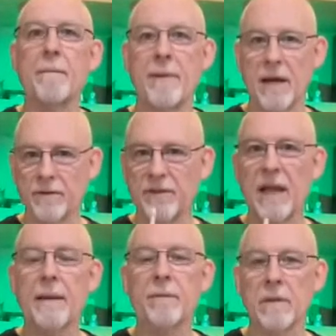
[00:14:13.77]
bounce,
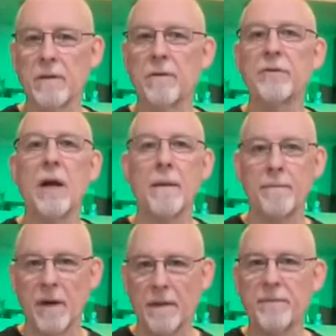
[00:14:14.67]
tap, close, up,
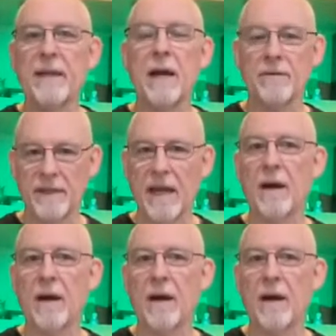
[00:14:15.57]
down,